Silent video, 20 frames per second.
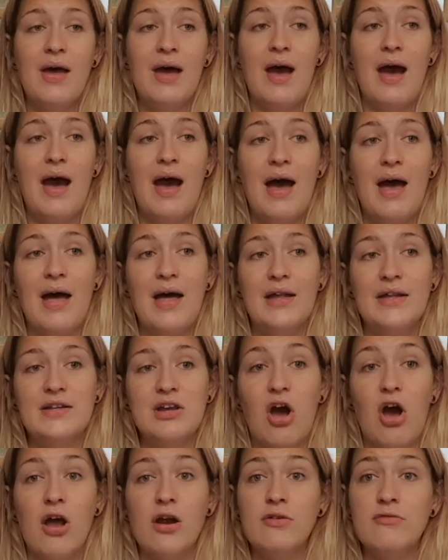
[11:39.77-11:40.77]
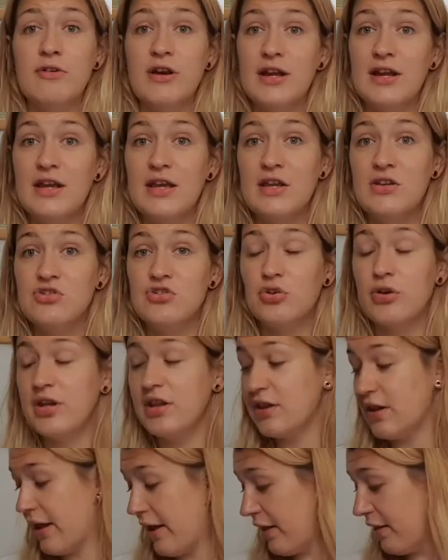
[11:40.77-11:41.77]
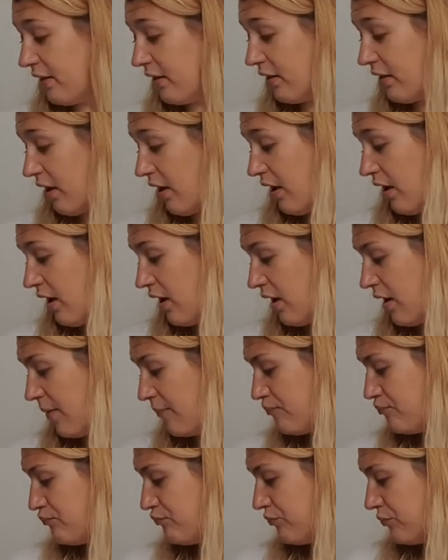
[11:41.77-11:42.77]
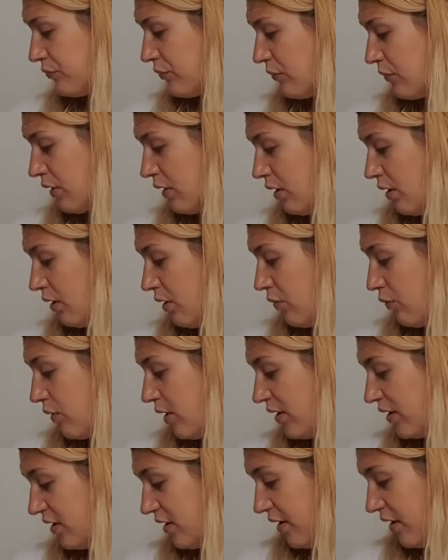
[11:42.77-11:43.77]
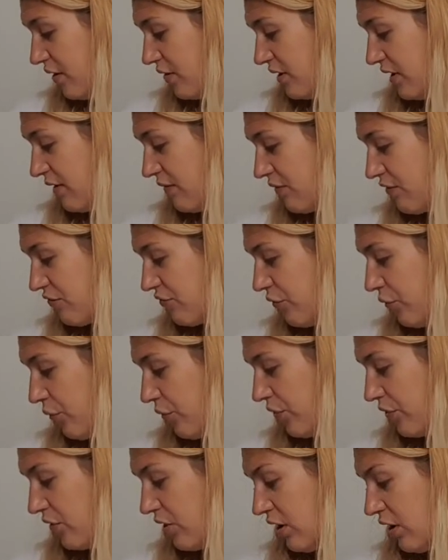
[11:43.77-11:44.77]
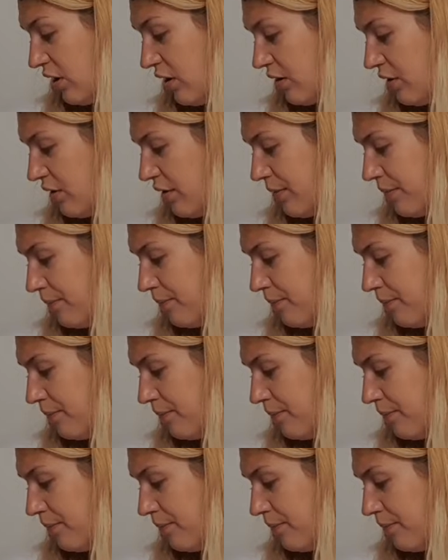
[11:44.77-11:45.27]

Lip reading: and I really enjoyed this. Why did I only give it 4 stars?